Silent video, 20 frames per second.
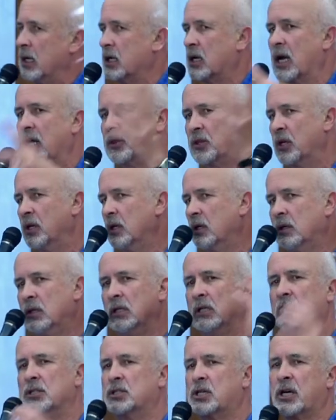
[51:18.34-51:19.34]
he got the,
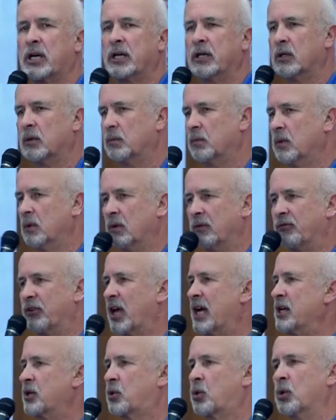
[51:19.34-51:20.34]
the entire
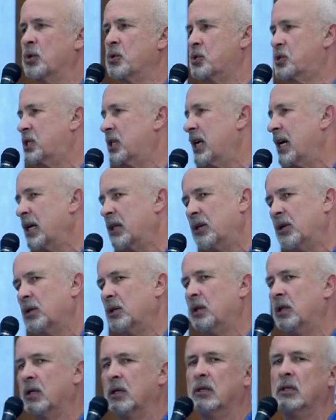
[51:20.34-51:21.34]
flight crews
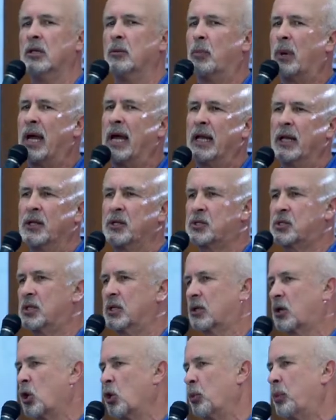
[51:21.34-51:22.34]
together, the, the pilots,
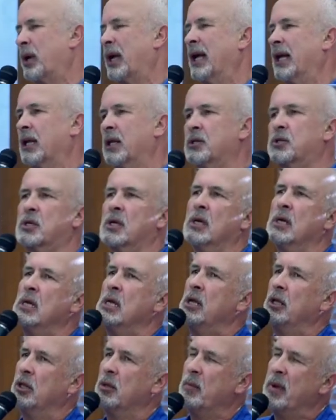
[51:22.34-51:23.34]
the co-pilots,
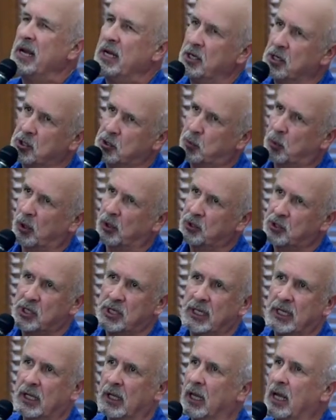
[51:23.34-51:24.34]
the maintenance
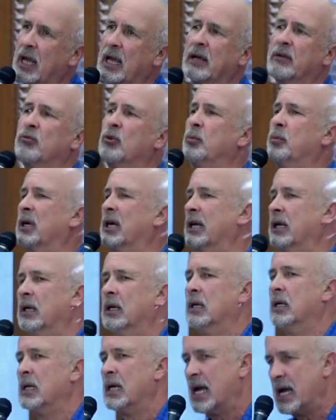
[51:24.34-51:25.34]
personnel, everybody,
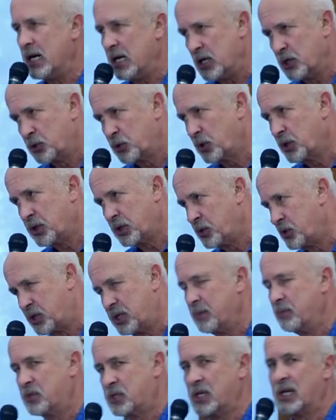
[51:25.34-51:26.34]
and introduced
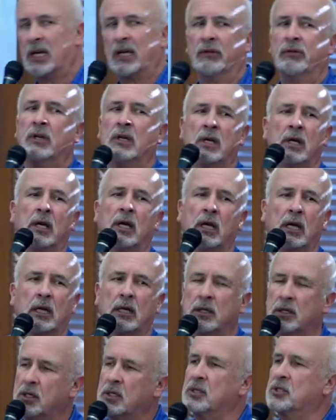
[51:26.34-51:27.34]
himself
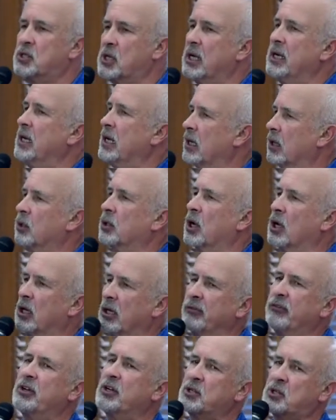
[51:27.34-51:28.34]
and said, now
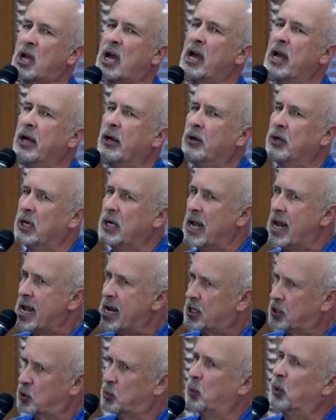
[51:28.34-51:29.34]
Gulf has hired an
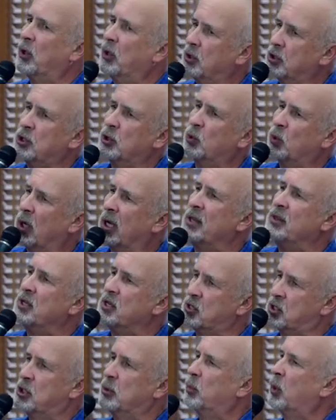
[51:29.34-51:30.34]
expert to run
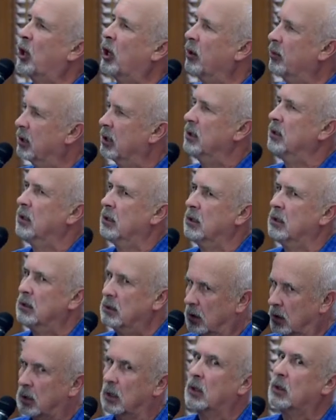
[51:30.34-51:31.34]
this department.
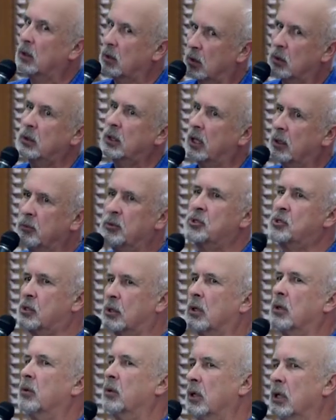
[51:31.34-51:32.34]
Now, okay, Mr.
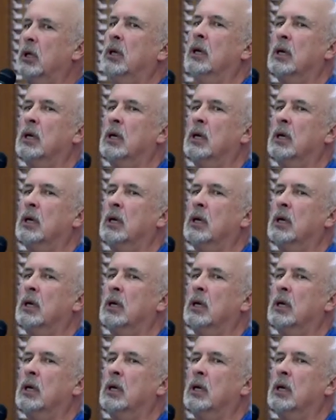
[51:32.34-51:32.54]
Irwin.